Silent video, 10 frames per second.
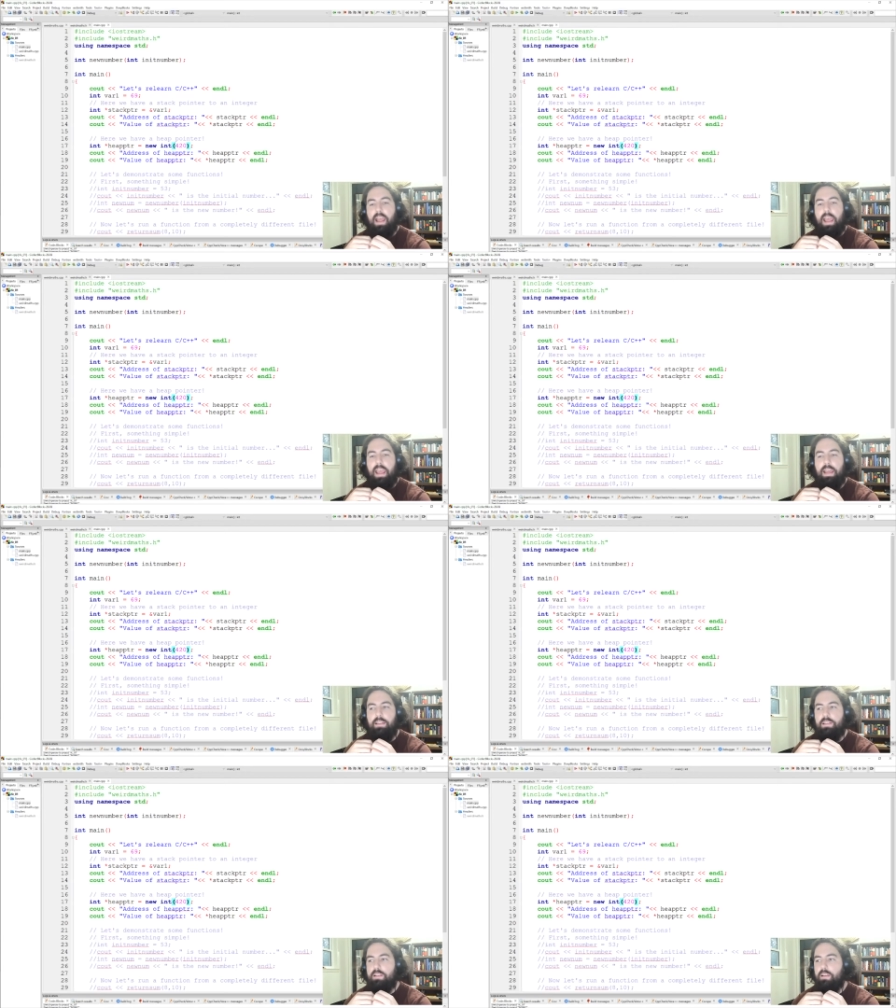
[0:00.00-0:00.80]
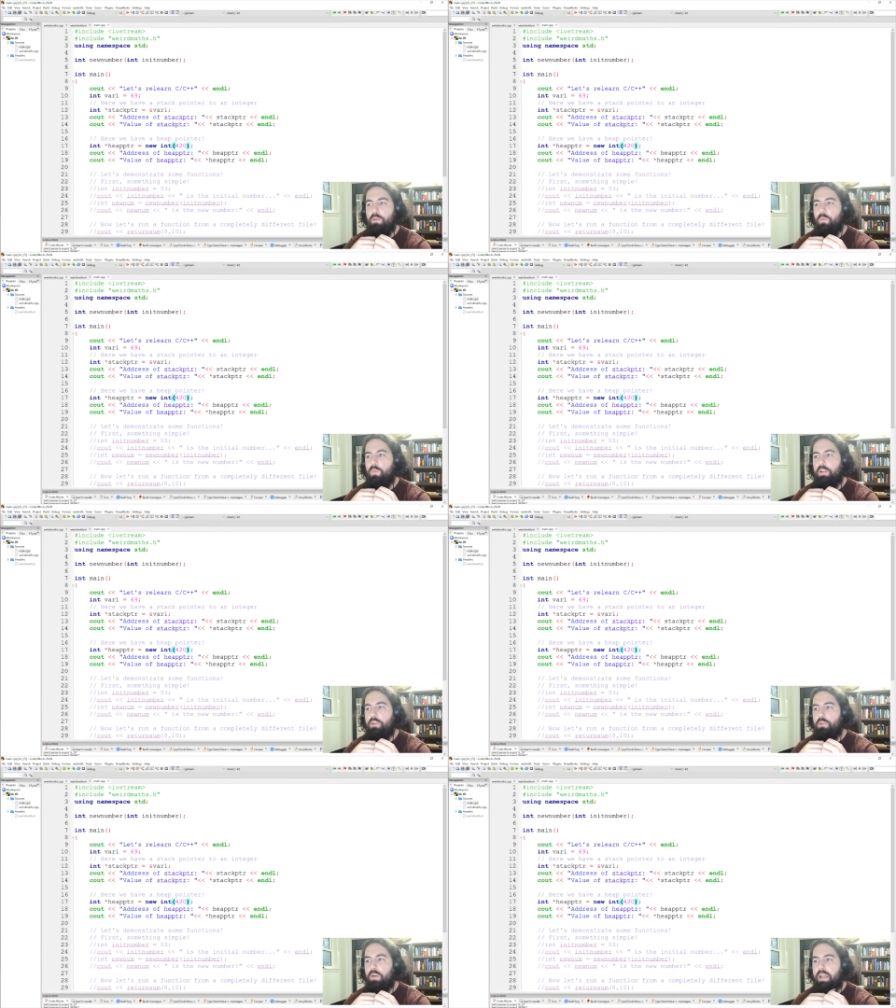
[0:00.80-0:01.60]
And when
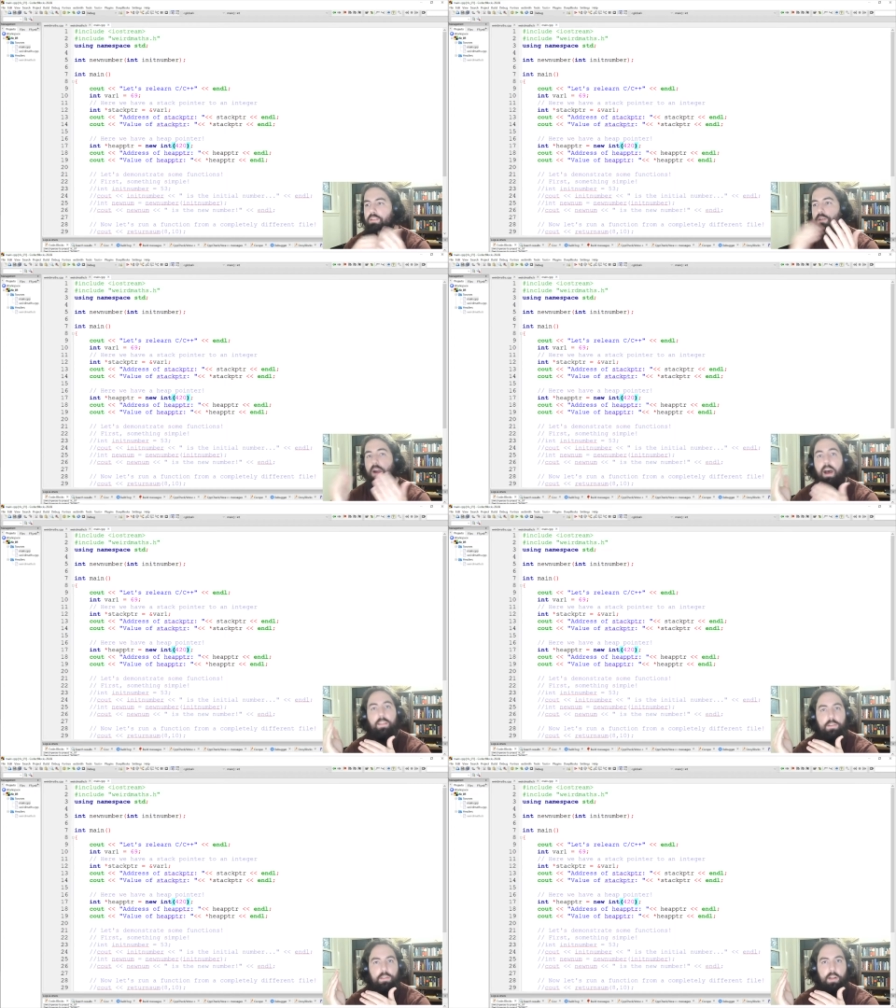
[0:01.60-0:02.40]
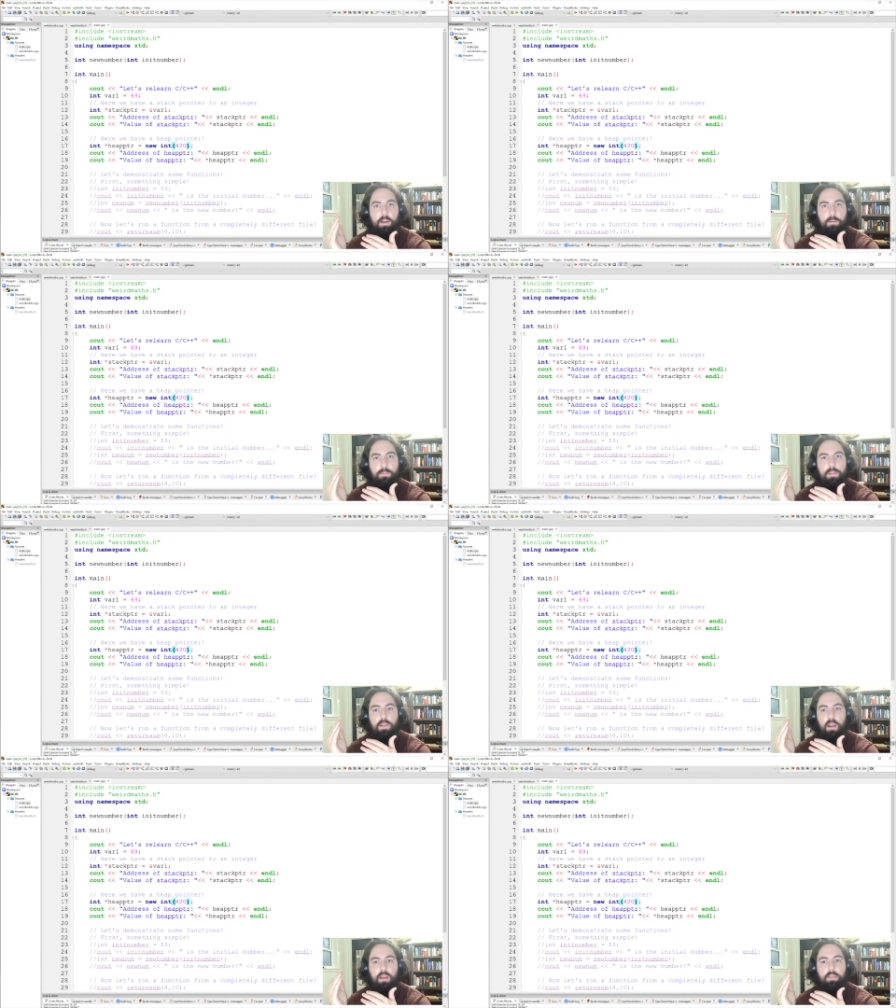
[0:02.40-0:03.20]
you enter other scopes,
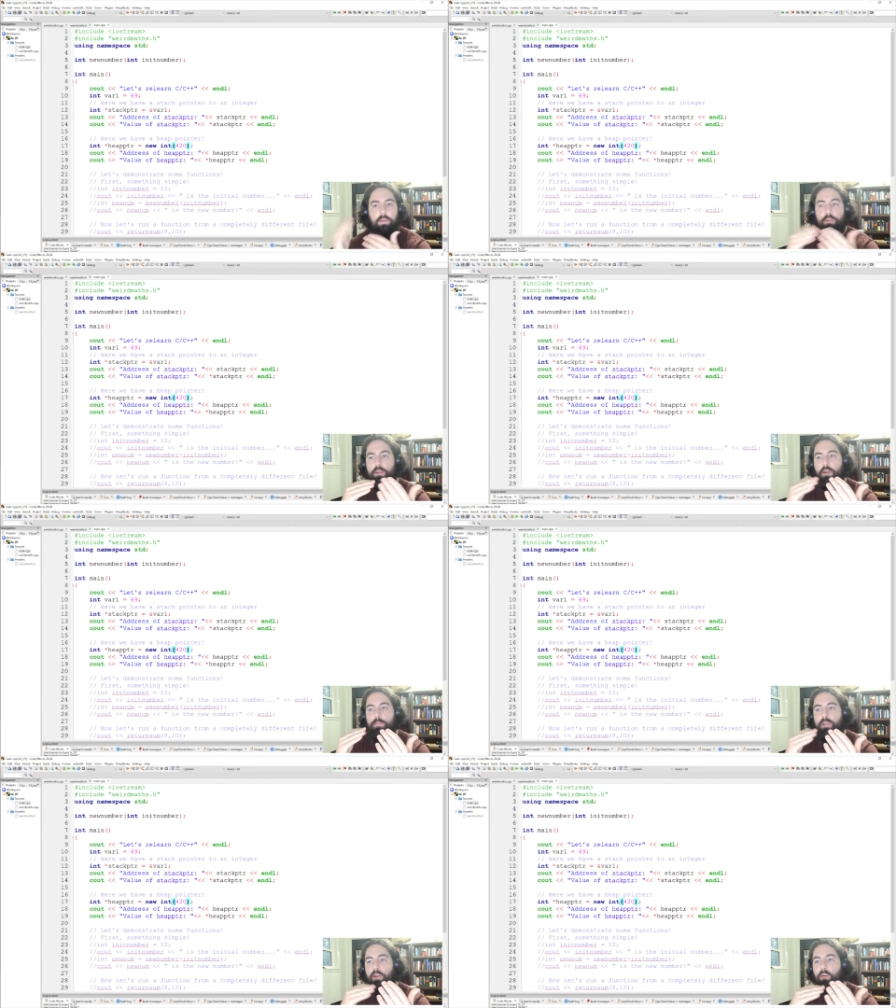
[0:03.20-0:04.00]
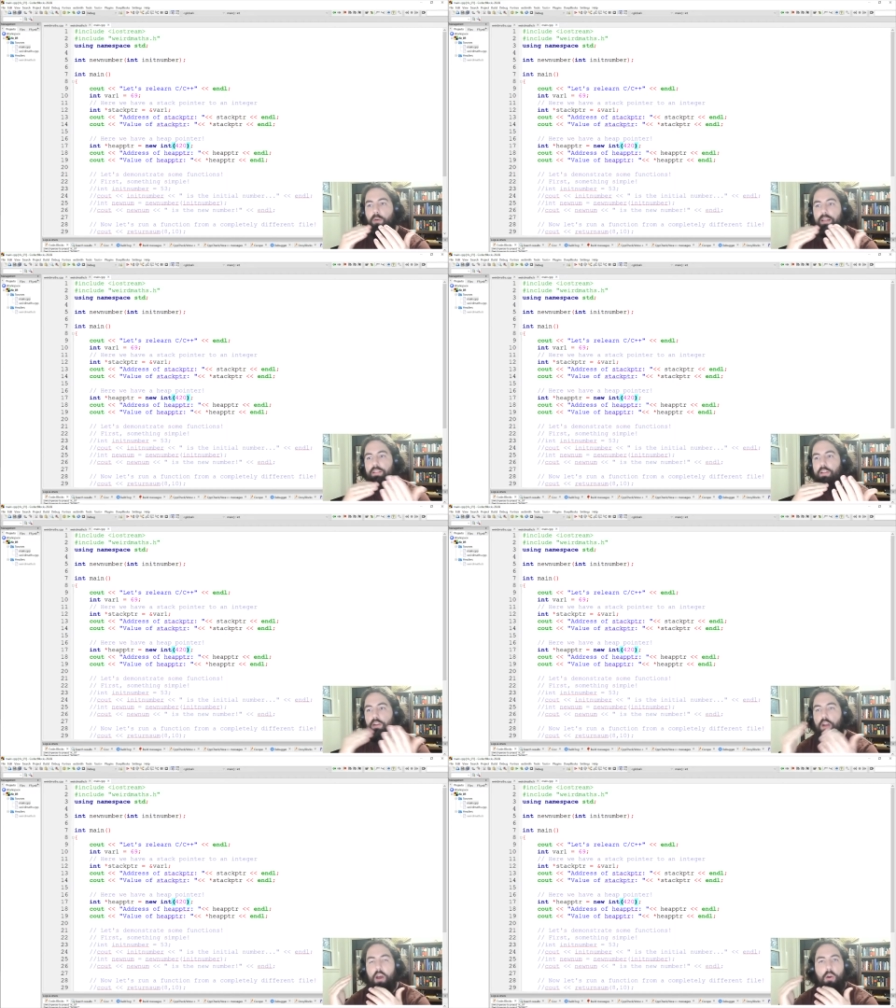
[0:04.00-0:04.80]
those scopes aren't going to
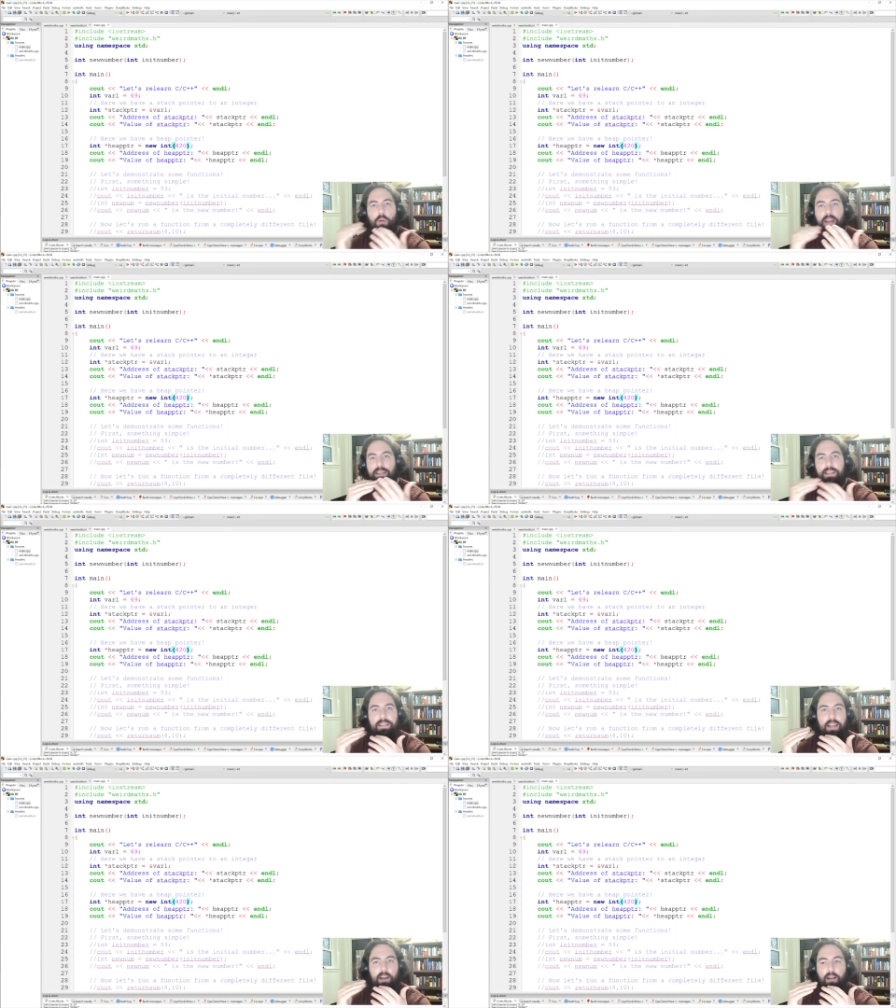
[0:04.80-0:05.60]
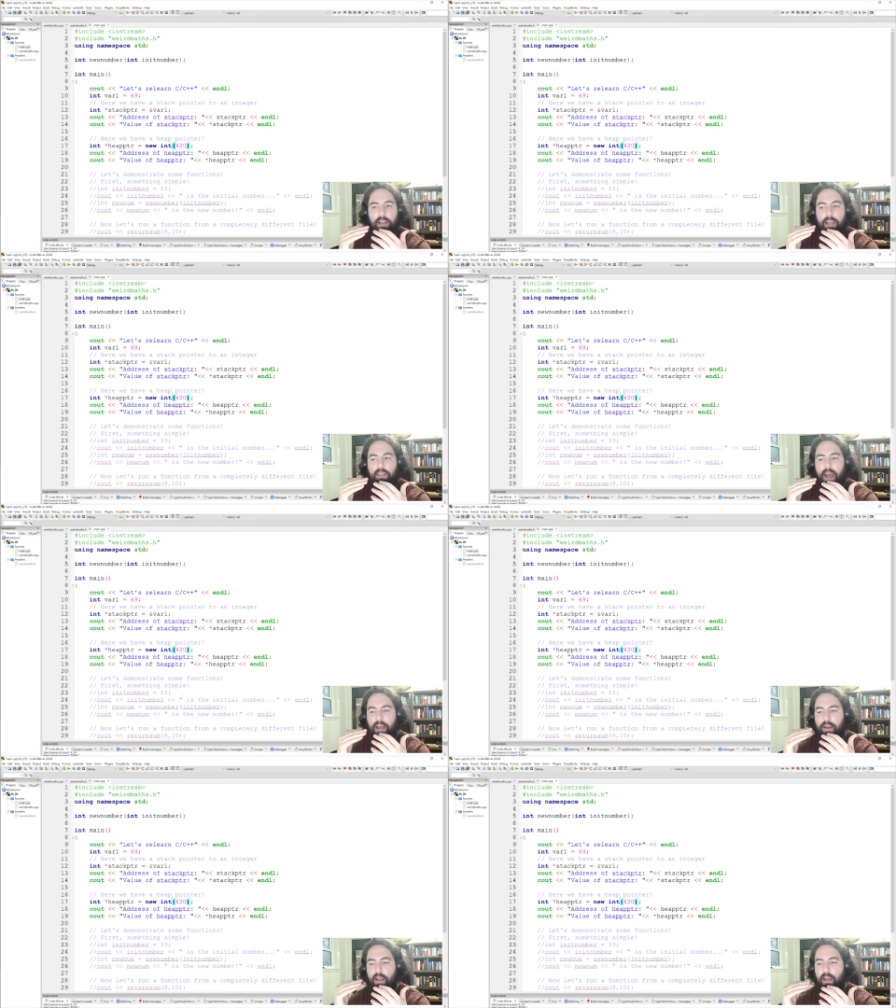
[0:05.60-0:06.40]
know necessarily
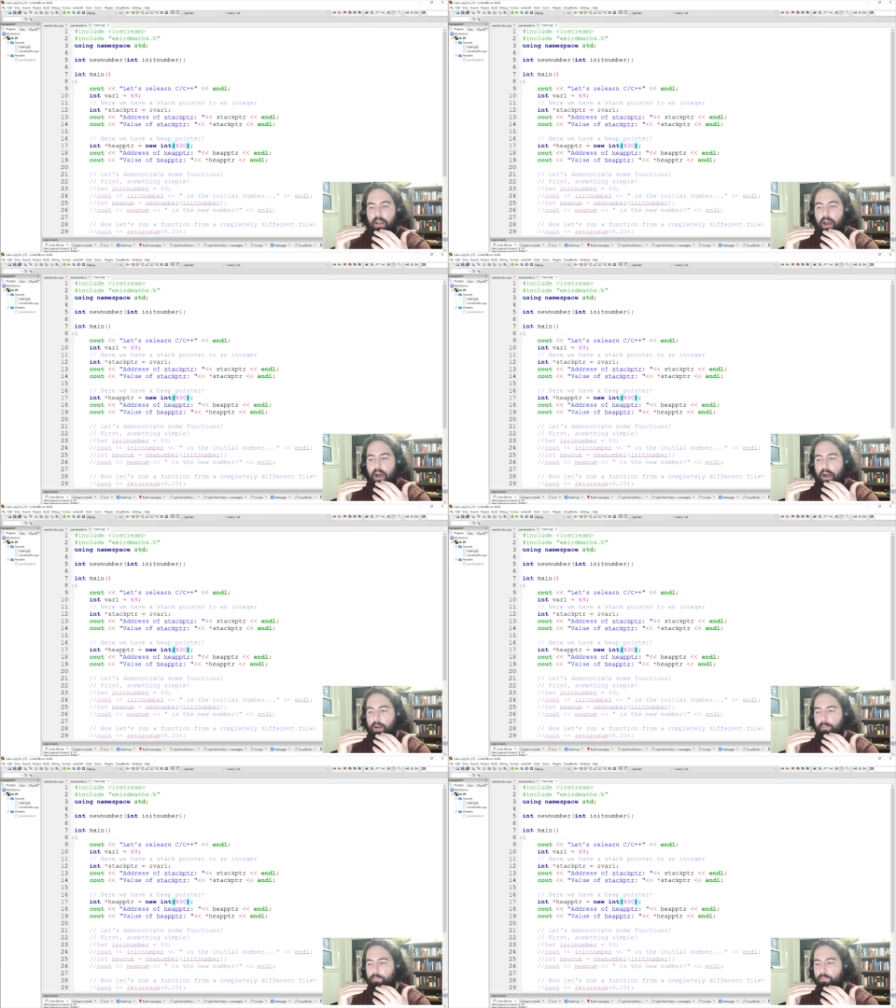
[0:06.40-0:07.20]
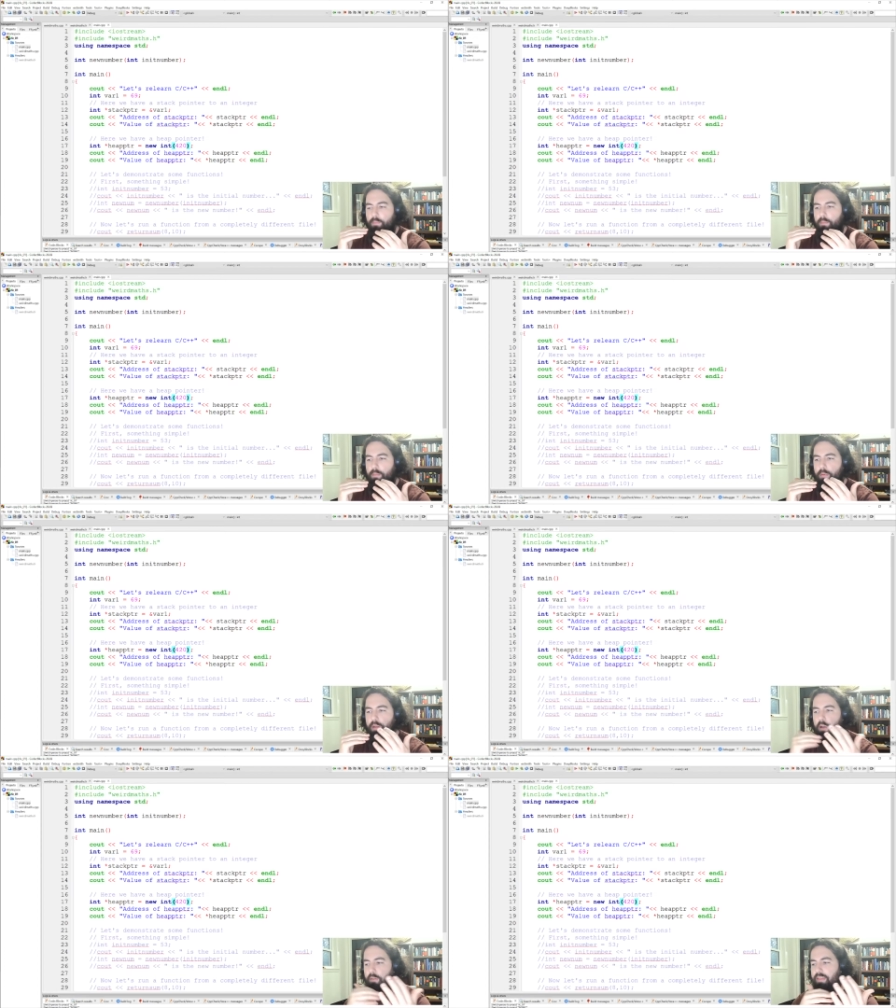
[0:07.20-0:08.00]
that
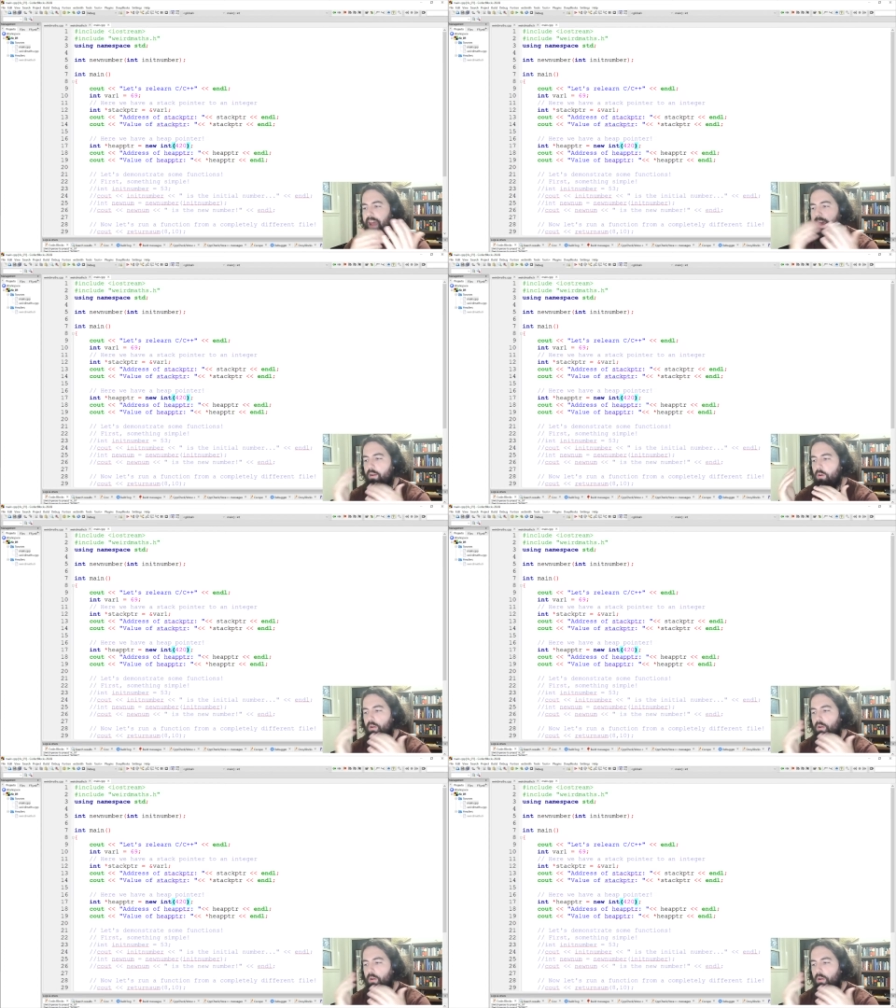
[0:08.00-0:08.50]
that